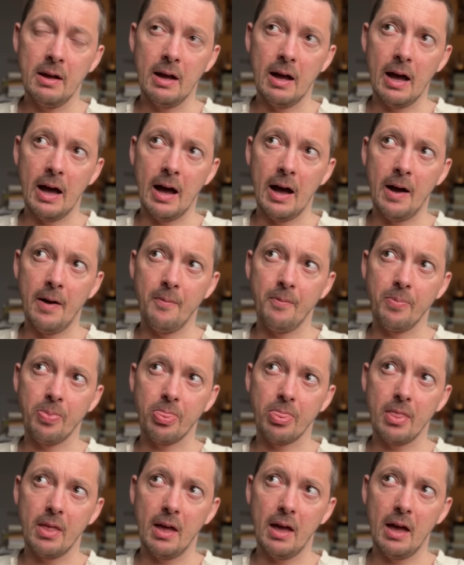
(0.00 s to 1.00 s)
And
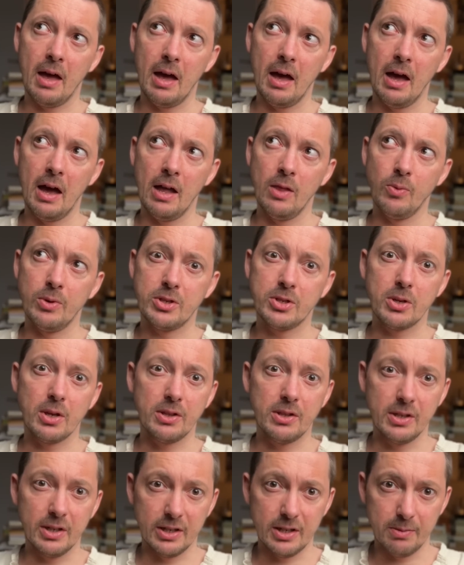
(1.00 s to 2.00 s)
we're
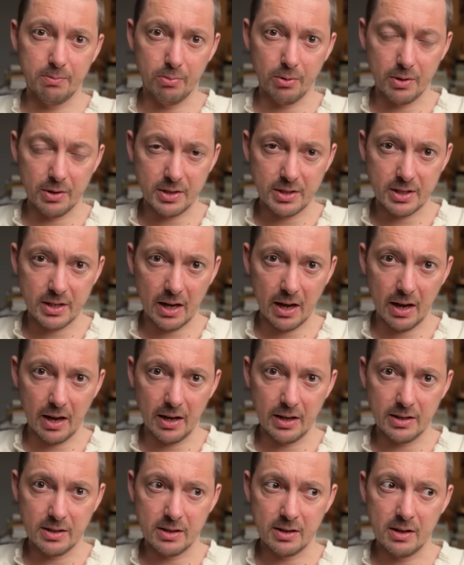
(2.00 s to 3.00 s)
certainly going to put
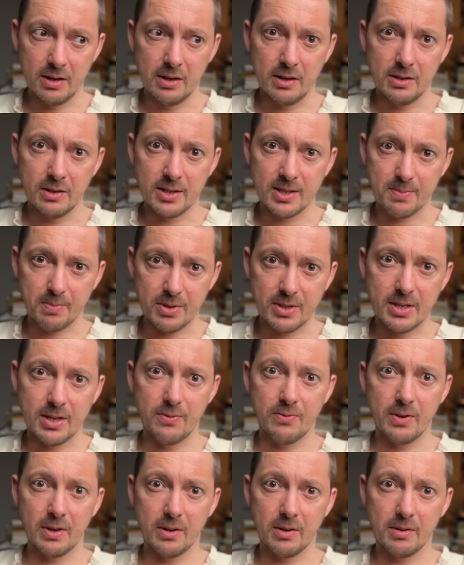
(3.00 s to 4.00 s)
aside
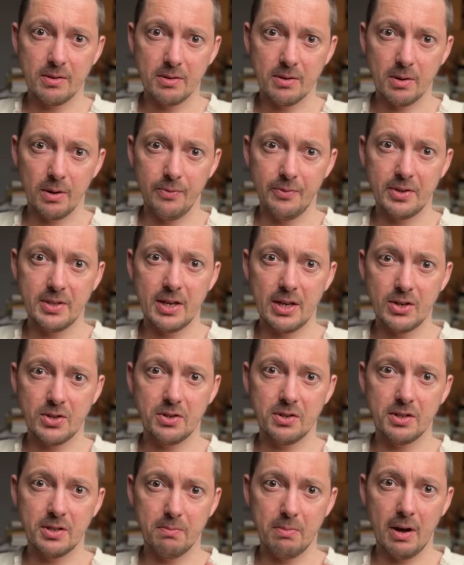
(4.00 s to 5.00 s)
specific
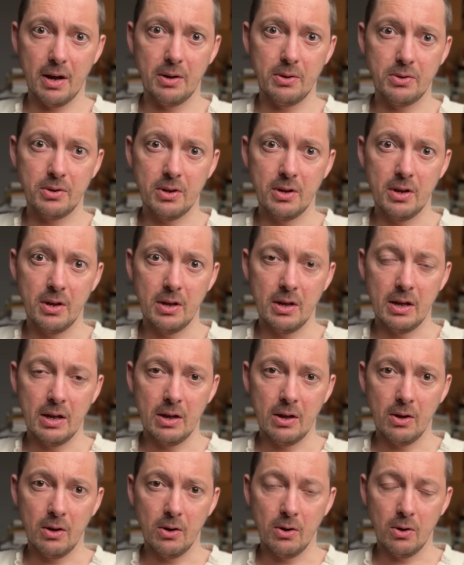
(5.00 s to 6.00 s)
conversations about
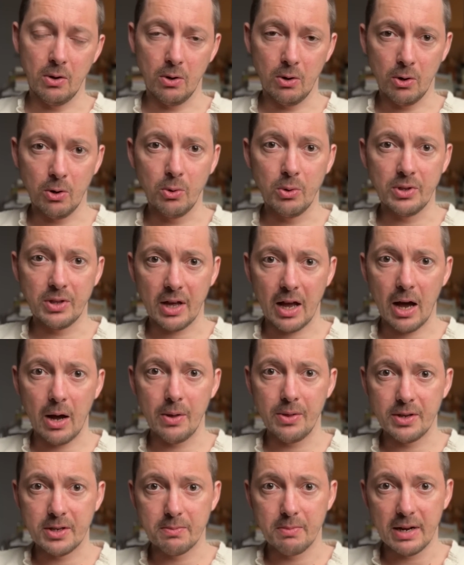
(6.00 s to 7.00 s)
who and how
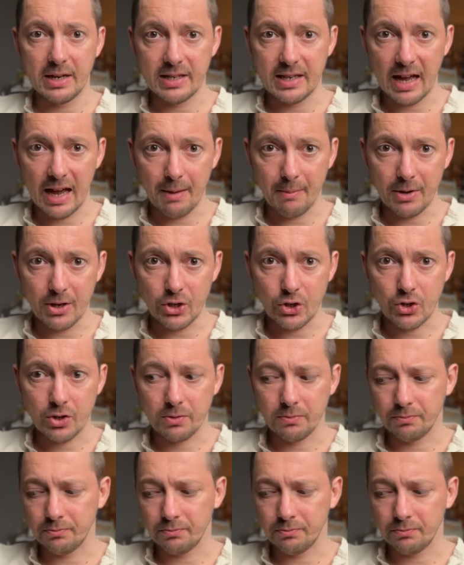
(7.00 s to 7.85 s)
this might damage.